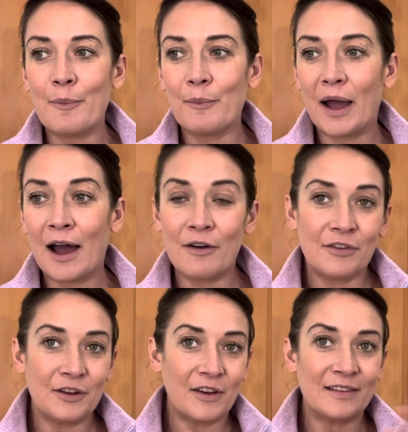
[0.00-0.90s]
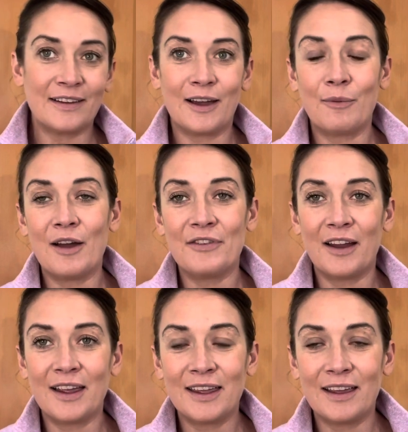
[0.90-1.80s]
out of university I worked for
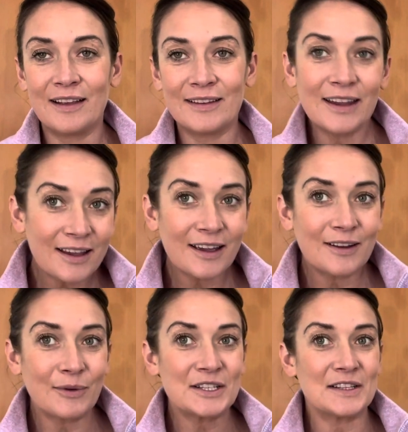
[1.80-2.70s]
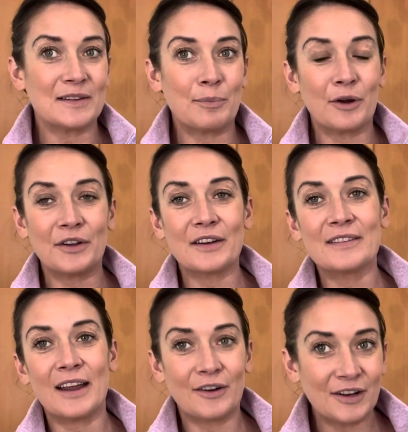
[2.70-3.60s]
Nike as an econ, which is a product
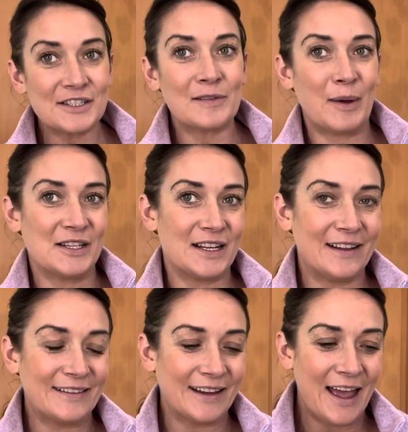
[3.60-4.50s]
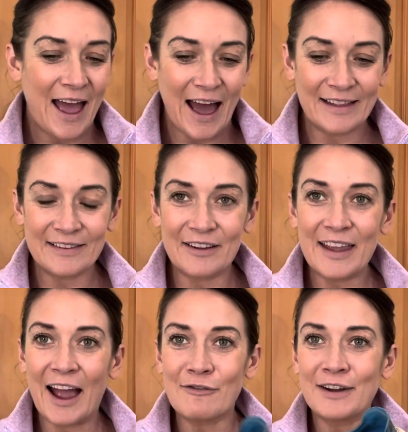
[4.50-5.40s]
technology specialist. And so
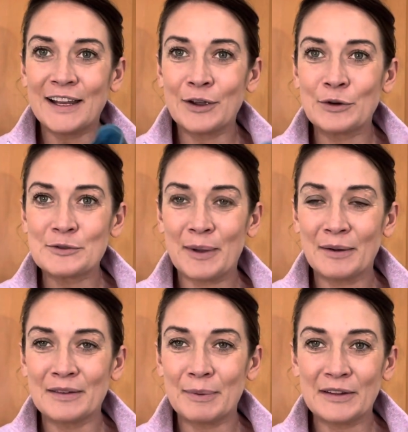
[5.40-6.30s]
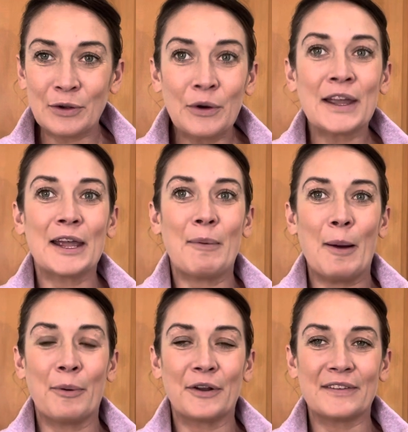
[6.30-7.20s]
yeah, really cool to be able to be talking
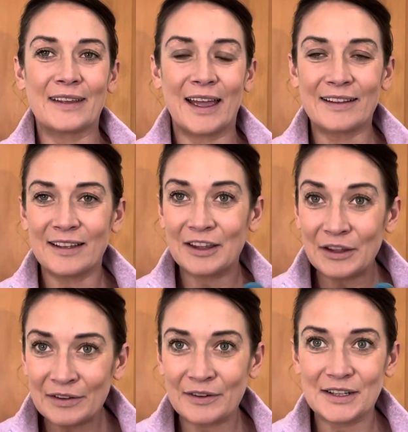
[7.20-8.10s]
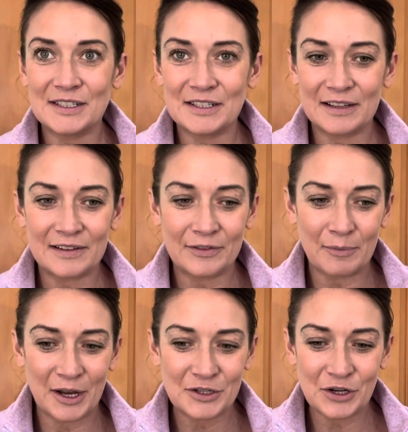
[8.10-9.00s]
about product again, because I used to actually do this for
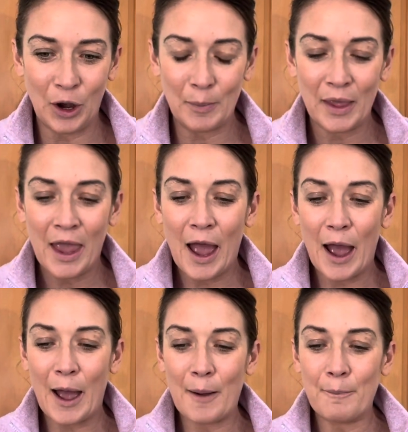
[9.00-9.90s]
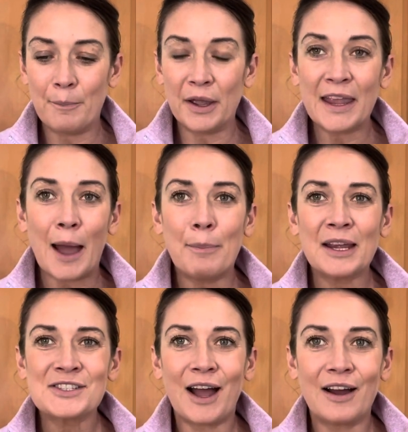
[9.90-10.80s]
my job. But yeah,
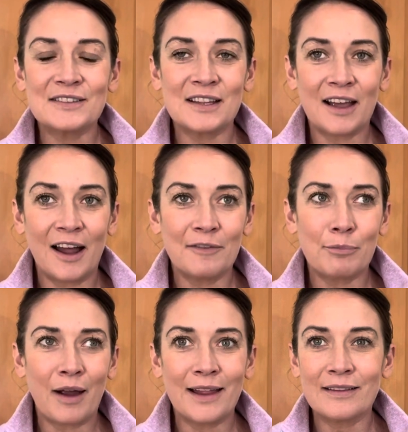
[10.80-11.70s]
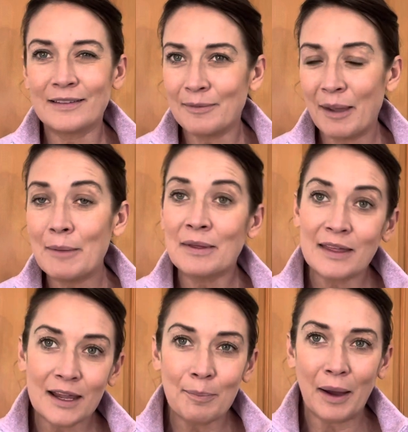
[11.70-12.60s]
big shout out to the kind of brands to maybe
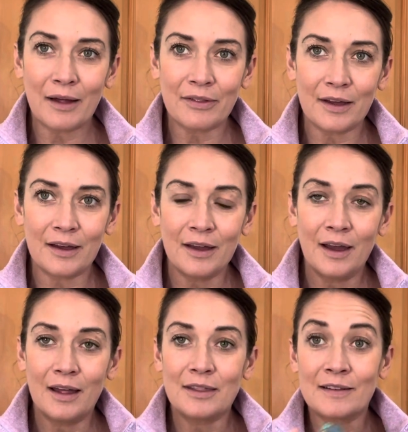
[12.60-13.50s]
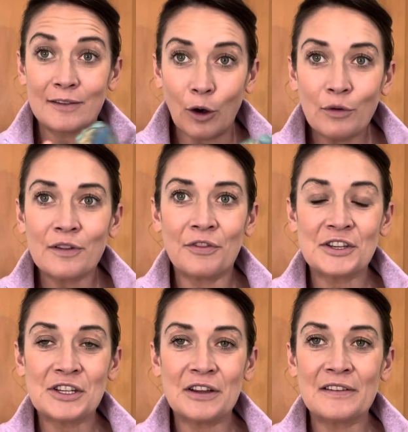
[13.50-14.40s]
think about the the soles of the
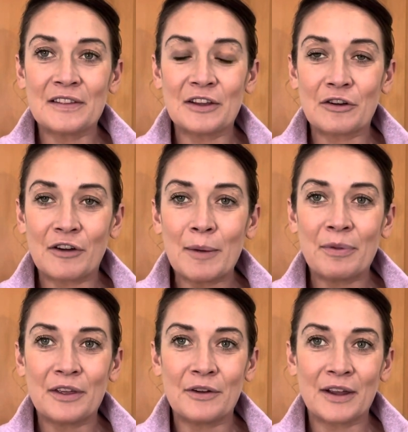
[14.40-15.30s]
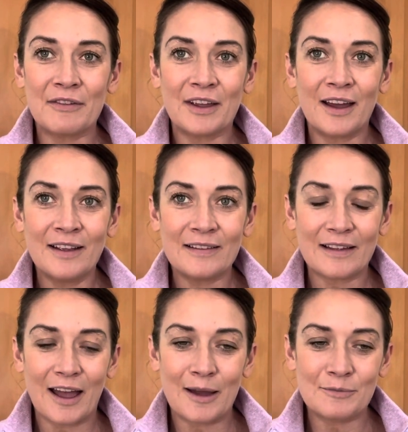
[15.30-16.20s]
shoes and the grip that you're giving us,
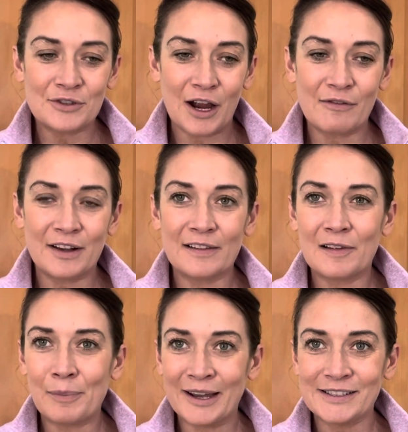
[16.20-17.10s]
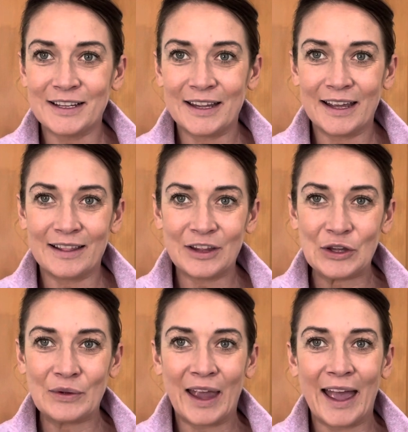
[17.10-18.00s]
trail runners, especially in
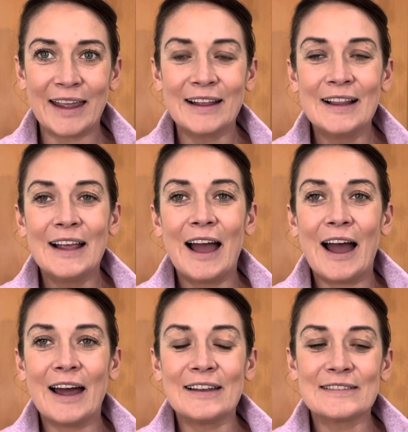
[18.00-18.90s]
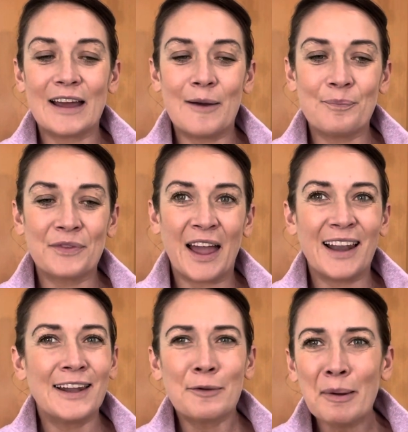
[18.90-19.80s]
the UK. And yeah,
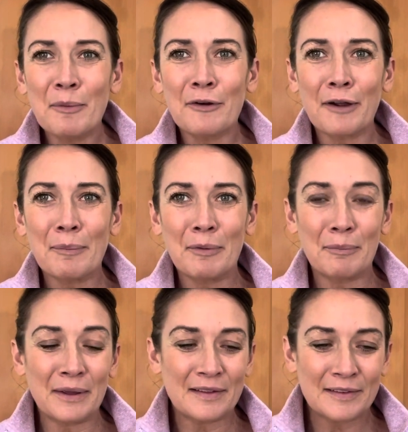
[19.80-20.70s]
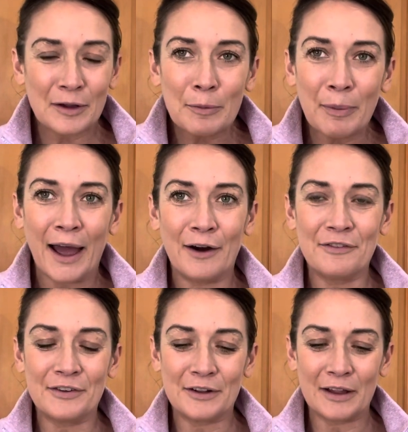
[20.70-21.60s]
a little bit more grip would be super
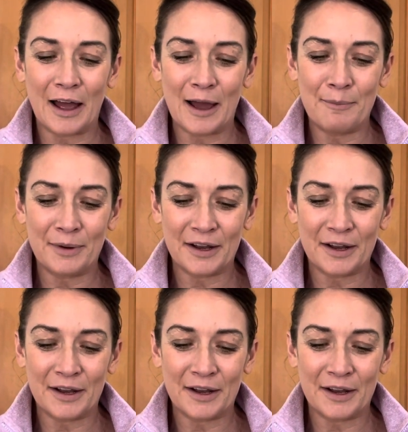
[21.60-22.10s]
helpful. But I